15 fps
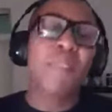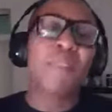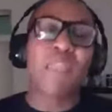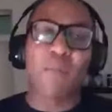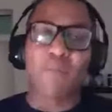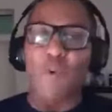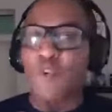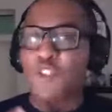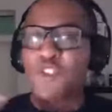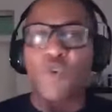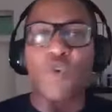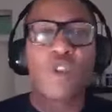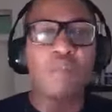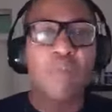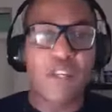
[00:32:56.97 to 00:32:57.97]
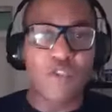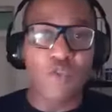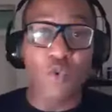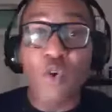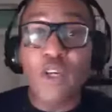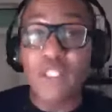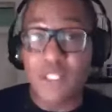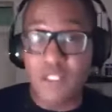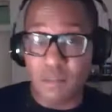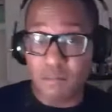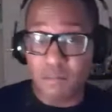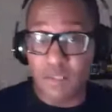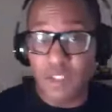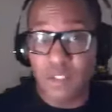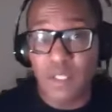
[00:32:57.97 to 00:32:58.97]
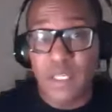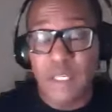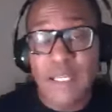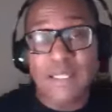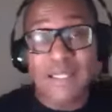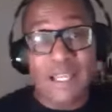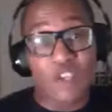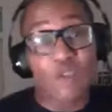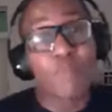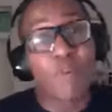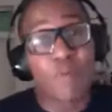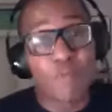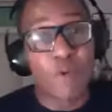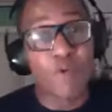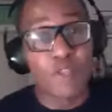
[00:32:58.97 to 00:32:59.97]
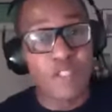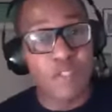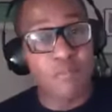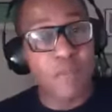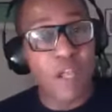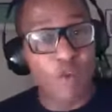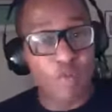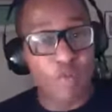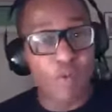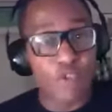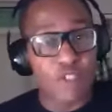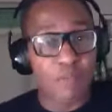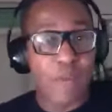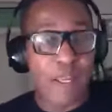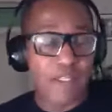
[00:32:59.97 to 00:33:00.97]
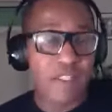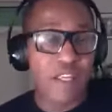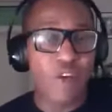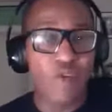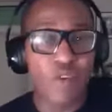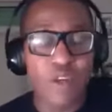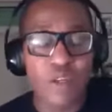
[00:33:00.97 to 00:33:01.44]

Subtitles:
or soil-based organisms that can promote health promoting bacteria,